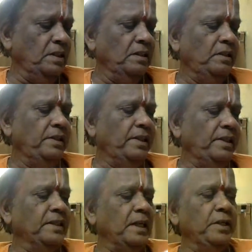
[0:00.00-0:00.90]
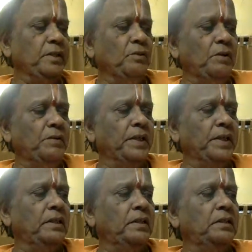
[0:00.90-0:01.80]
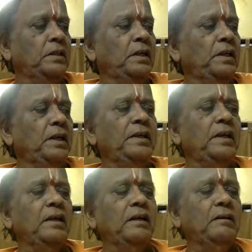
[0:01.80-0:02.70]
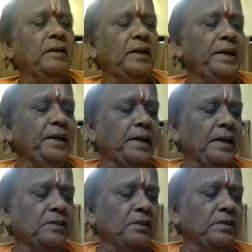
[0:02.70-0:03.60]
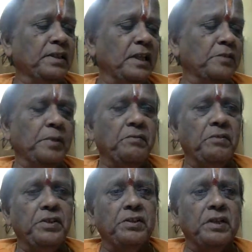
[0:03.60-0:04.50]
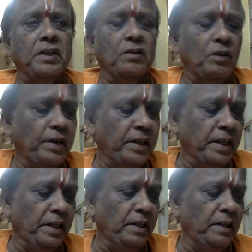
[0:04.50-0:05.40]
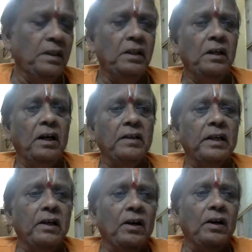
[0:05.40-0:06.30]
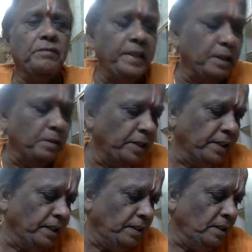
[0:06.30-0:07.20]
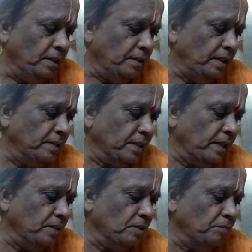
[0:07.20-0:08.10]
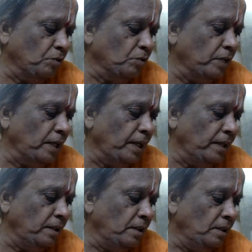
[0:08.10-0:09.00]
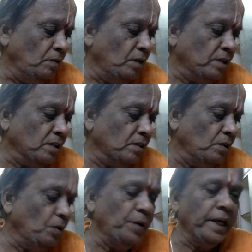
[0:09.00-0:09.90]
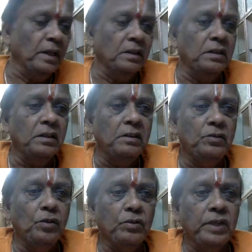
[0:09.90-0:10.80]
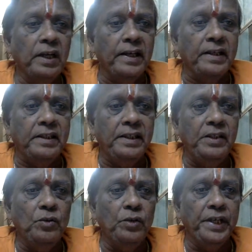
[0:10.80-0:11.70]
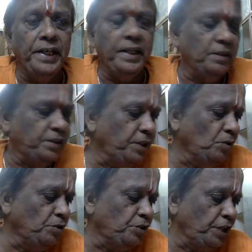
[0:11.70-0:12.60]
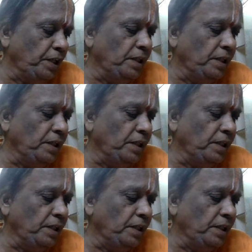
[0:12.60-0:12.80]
Then coming to our leading case on this aspect, which is an authority on the law of indemnity, that's the case of Dugdale versus Loring. Dugdale, D-U-G-D-A-L-E,